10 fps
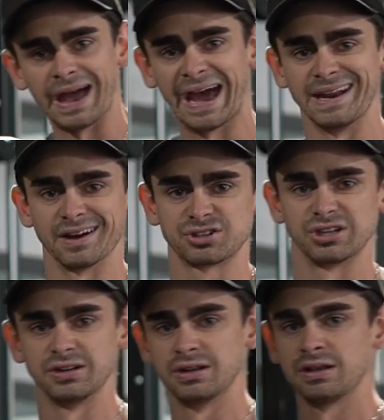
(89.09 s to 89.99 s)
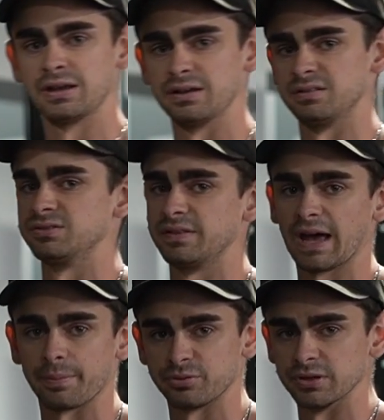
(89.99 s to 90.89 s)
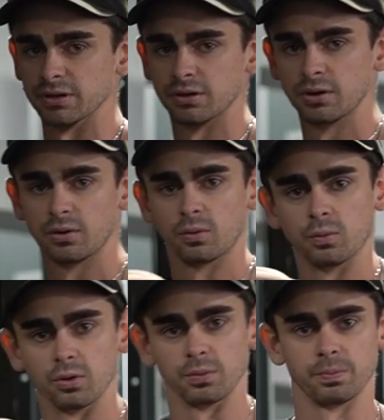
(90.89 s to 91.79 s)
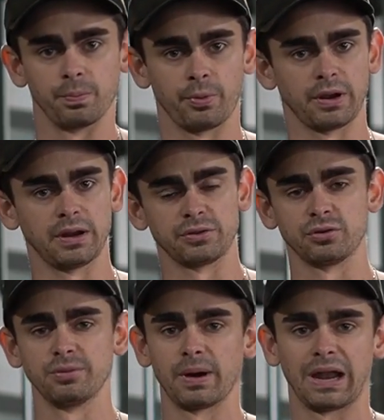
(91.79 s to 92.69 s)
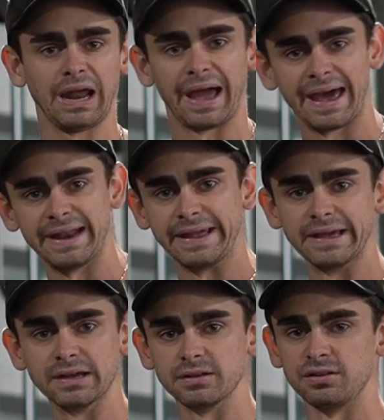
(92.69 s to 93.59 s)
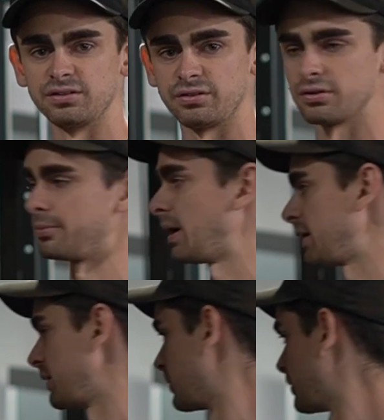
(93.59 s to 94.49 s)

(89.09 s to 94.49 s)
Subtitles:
Adduction is the opposite. We're bringing it to the body, adding it to the body.